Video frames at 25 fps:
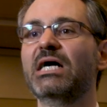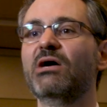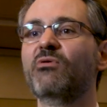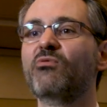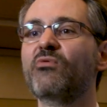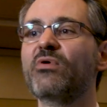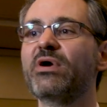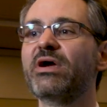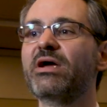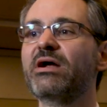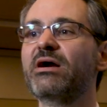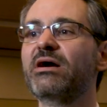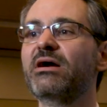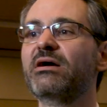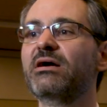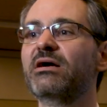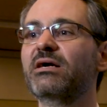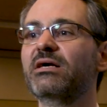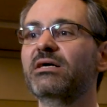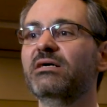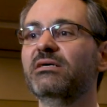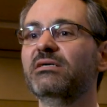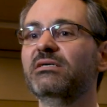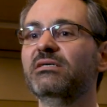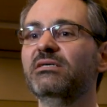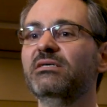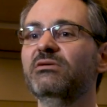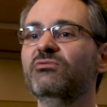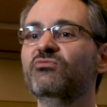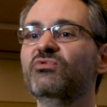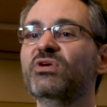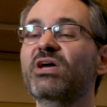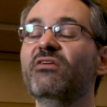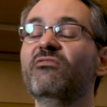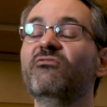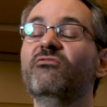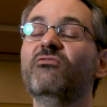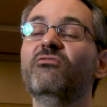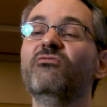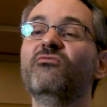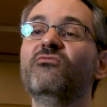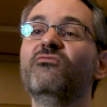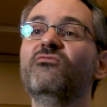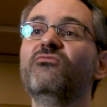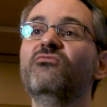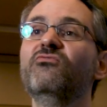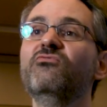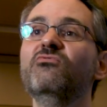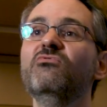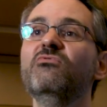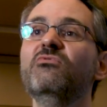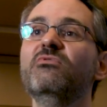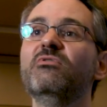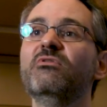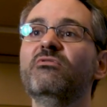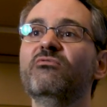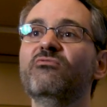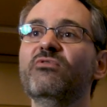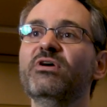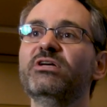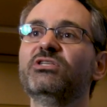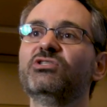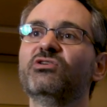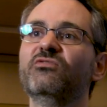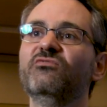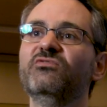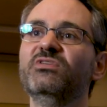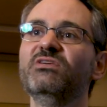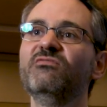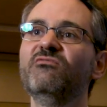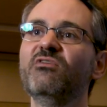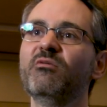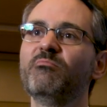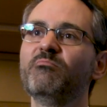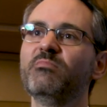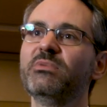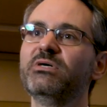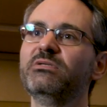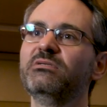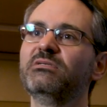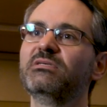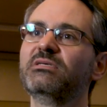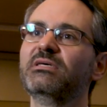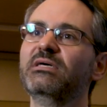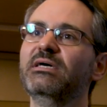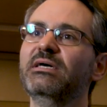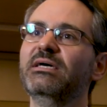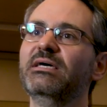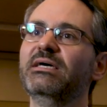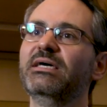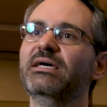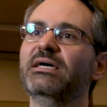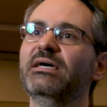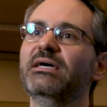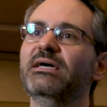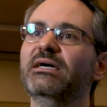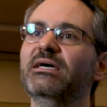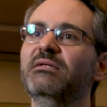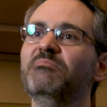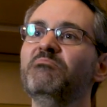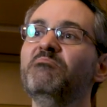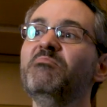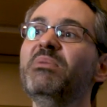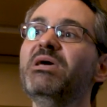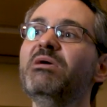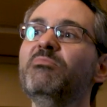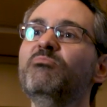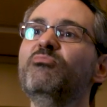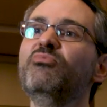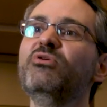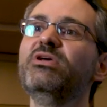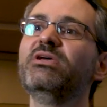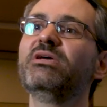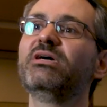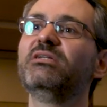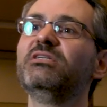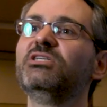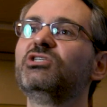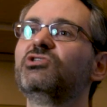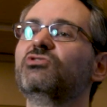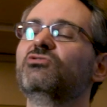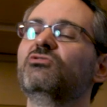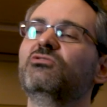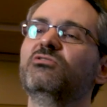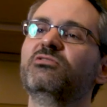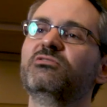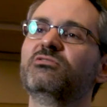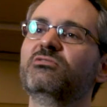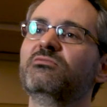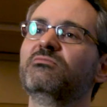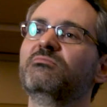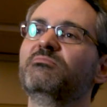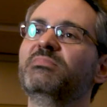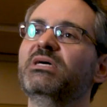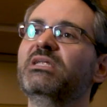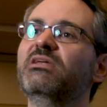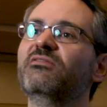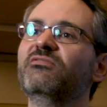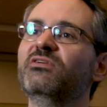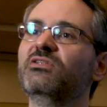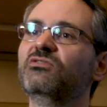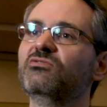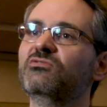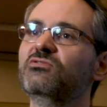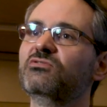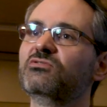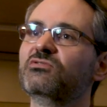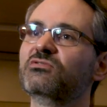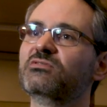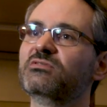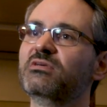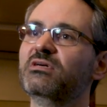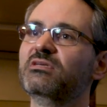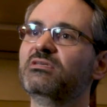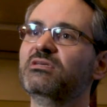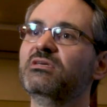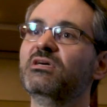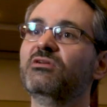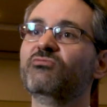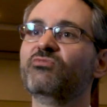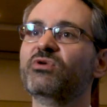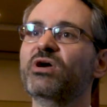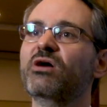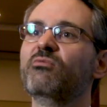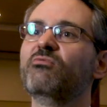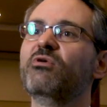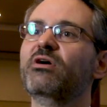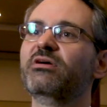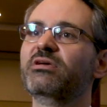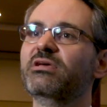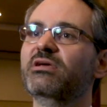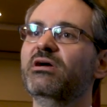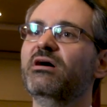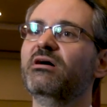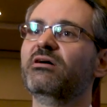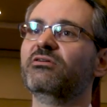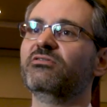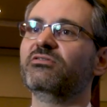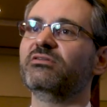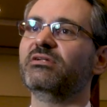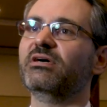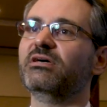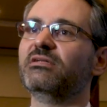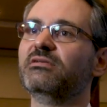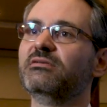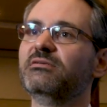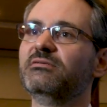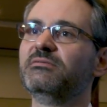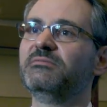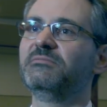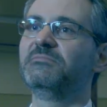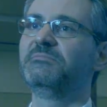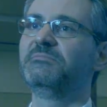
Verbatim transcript: where uh, we have a full range of development and may bring additional so benefit to the society, and we are working hard on that.